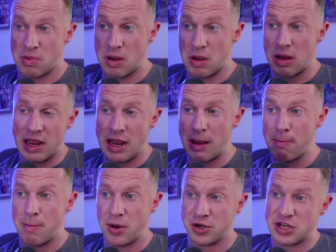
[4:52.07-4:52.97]

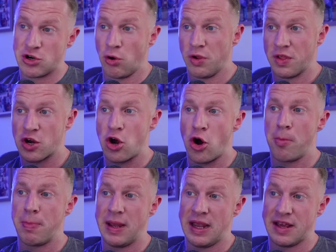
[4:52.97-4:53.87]
inputted all the
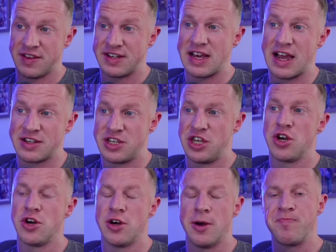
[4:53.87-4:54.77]
copy and the text
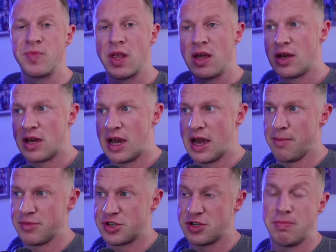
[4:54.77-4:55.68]
here
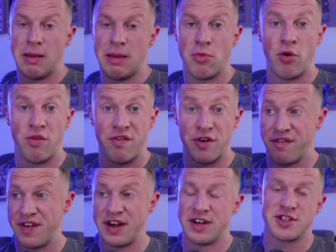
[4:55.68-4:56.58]
to be more for a
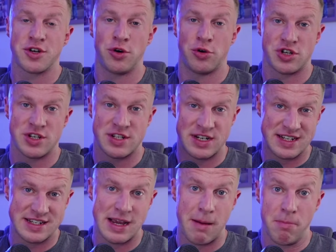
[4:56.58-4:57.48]
fitness coach, as an
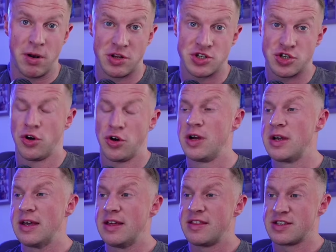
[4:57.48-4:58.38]
example. So
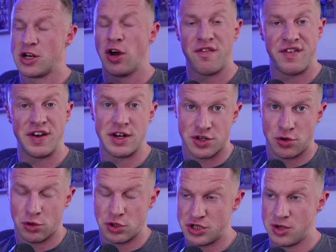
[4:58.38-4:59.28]
there's a lot of fitness
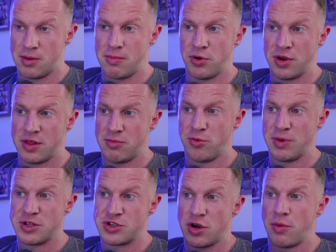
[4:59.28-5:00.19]
coaches on board at the
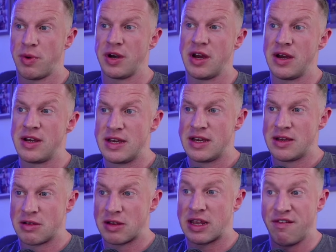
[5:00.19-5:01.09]
moment, so I want to
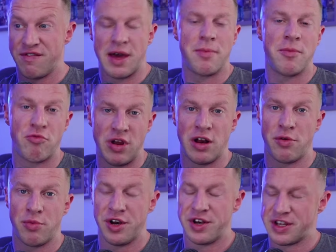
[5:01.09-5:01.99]
give them a real
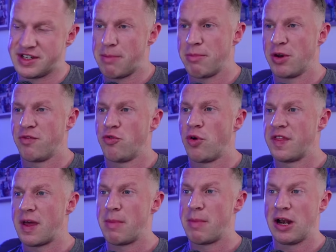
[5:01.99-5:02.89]
world example of what that
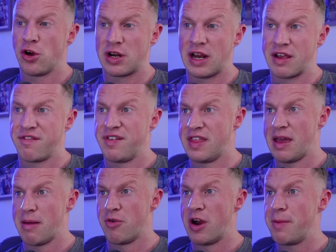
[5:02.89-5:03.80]
might look like for them,
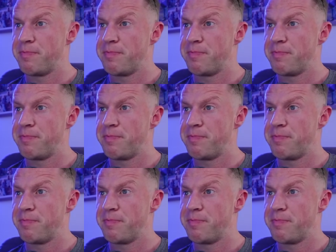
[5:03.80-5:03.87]
right?